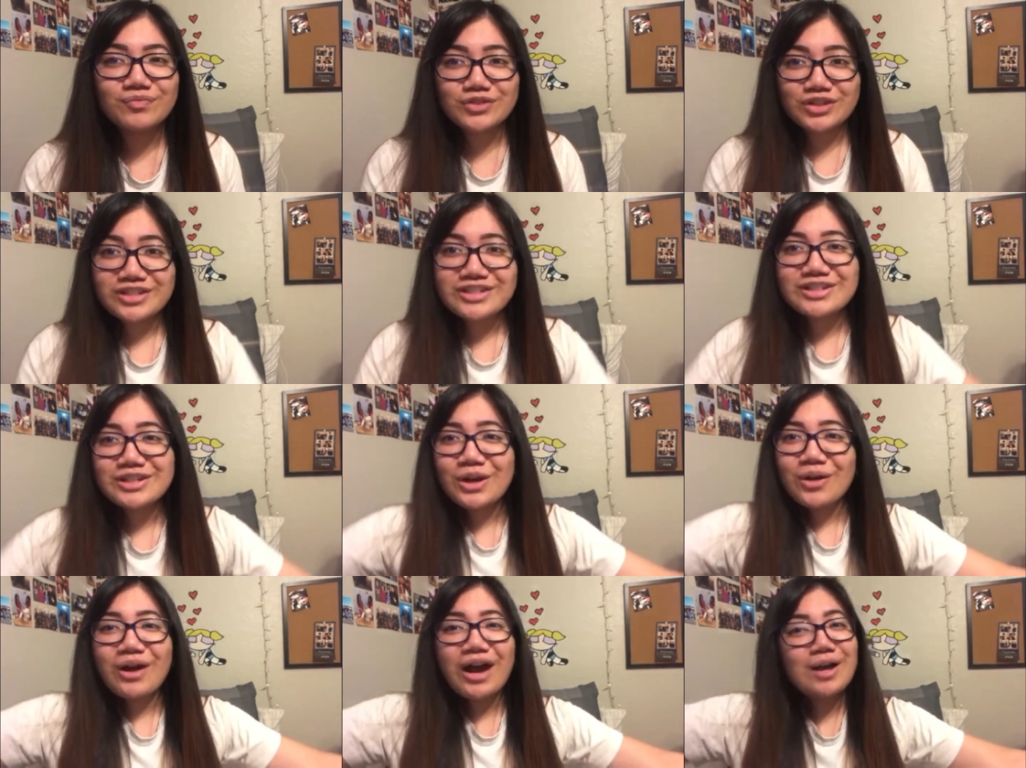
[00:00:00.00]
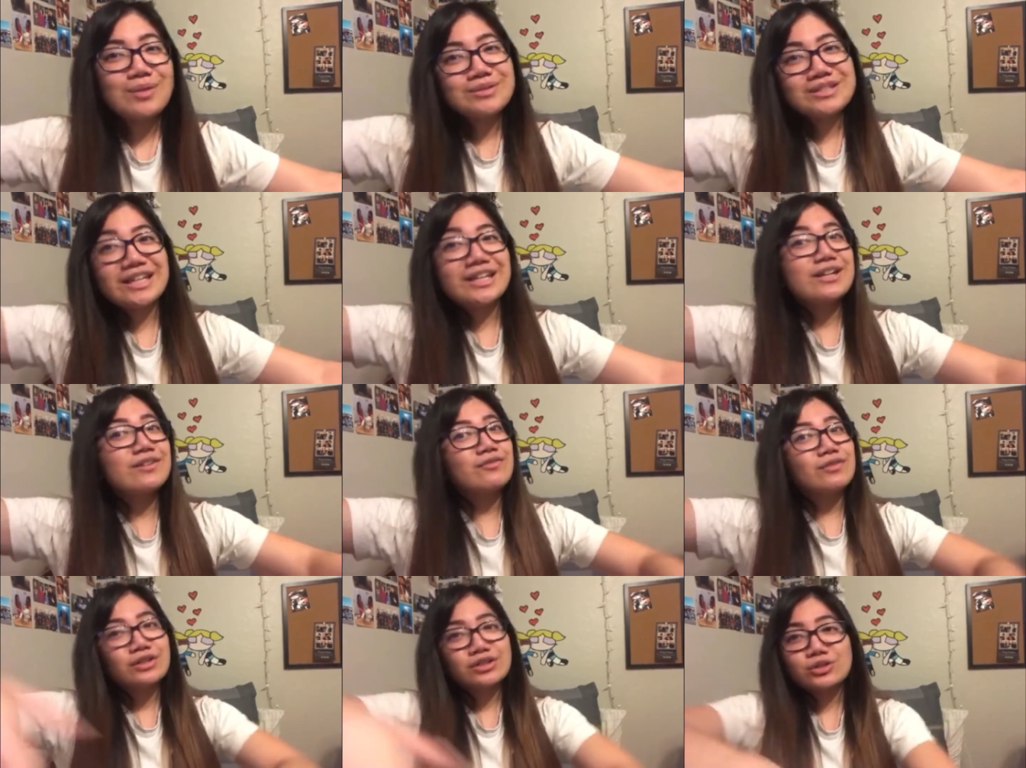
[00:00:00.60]
just know I'm
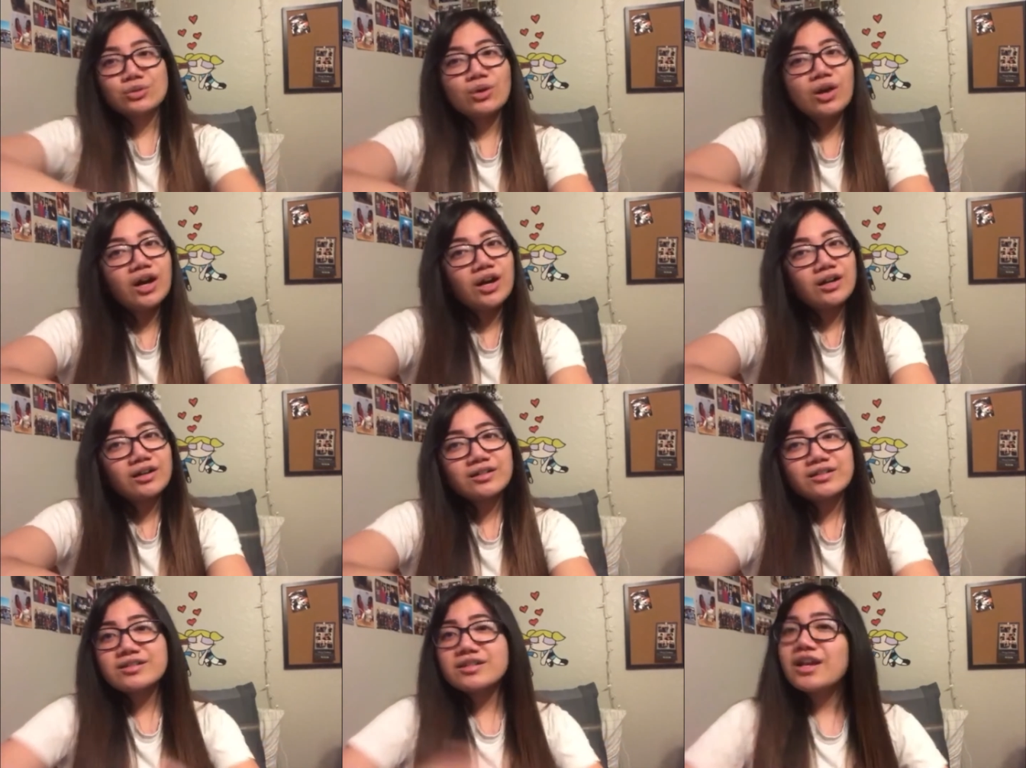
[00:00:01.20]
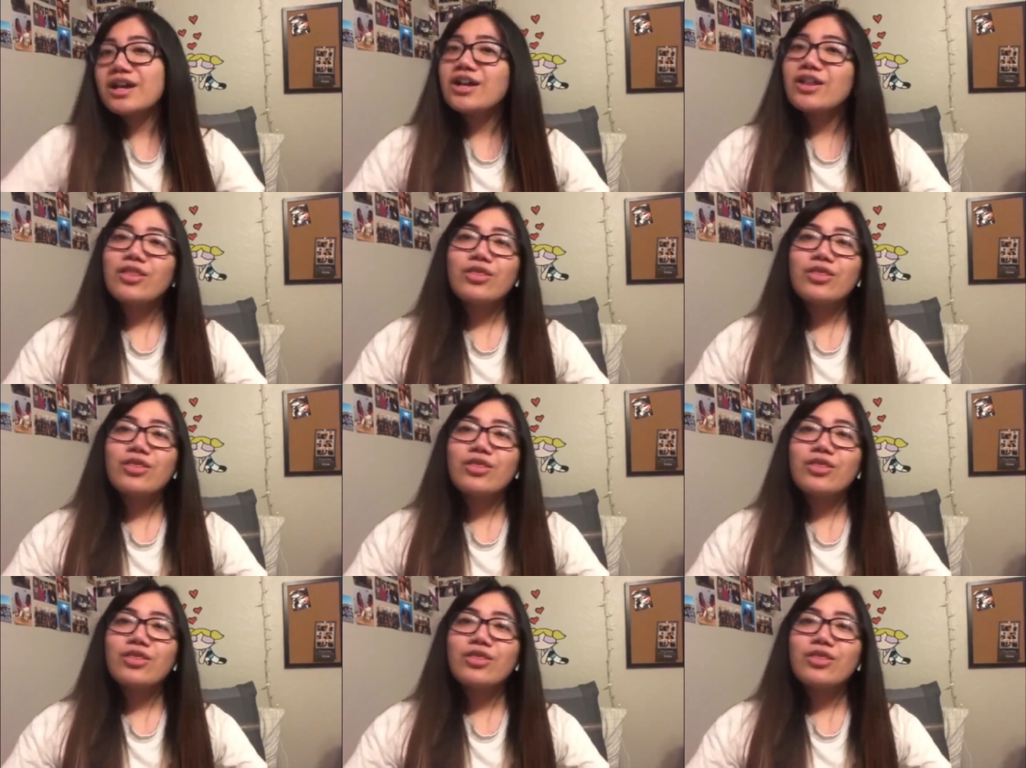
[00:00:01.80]
sending virtual hugs